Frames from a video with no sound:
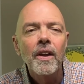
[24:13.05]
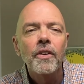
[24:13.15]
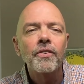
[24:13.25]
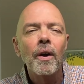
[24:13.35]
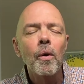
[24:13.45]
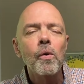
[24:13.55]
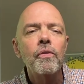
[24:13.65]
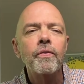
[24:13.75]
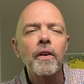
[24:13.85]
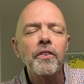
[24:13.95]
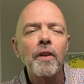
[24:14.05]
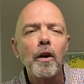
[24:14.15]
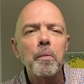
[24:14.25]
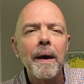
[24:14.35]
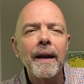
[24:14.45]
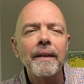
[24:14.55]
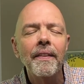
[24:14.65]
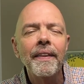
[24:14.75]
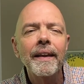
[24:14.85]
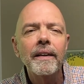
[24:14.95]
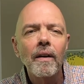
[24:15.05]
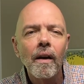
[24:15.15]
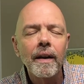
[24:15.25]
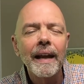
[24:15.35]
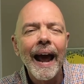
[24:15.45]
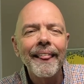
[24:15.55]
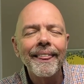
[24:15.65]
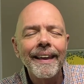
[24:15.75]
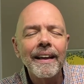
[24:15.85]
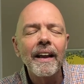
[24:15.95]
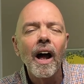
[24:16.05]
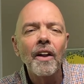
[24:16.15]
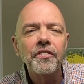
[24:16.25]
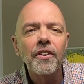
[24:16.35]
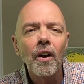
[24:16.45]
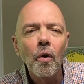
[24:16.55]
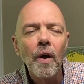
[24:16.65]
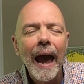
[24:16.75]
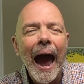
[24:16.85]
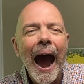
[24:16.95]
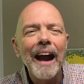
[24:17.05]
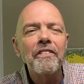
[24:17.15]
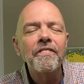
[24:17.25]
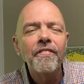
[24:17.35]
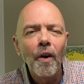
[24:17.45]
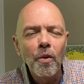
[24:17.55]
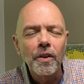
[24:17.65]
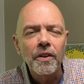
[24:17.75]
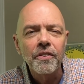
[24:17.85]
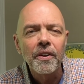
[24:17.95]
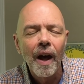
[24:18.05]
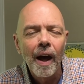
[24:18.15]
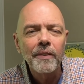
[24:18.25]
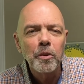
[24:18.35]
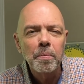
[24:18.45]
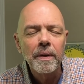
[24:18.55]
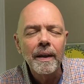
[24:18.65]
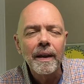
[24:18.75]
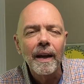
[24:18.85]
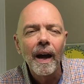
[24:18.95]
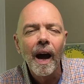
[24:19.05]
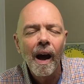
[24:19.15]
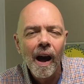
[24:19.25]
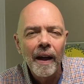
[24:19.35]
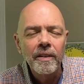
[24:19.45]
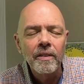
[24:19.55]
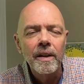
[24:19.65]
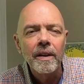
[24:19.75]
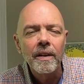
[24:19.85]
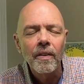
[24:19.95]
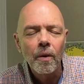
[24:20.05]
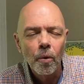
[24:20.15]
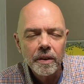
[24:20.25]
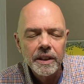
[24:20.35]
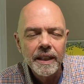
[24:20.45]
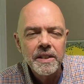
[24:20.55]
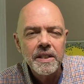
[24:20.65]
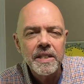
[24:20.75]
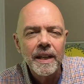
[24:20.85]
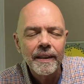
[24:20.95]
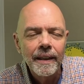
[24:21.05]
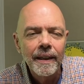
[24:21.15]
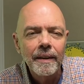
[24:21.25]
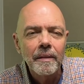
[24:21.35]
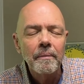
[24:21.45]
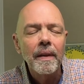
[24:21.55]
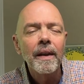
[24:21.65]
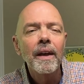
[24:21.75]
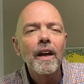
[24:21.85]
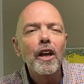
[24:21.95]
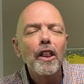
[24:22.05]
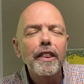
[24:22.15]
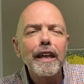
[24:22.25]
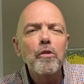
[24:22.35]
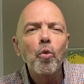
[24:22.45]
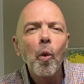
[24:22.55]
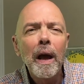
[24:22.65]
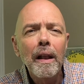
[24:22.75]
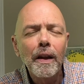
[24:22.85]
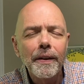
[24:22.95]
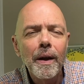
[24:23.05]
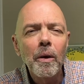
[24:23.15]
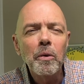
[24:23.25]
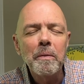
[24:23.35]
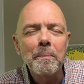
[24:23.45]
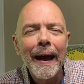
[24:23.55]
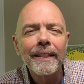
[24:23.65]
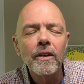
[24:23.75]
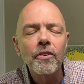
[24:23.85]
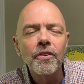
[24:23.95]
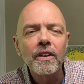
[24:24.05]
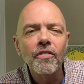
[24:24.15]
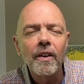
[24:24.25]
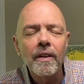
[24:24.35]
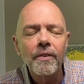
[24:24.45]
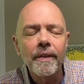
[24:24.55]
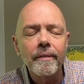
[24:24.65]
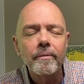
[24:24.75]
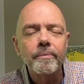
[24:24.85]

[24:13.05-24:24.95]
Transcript: So, first talk about it, then guard it. I think also our focus ought to be on the Lord Jesus and the kingdom. The well-known Matthew 6:33.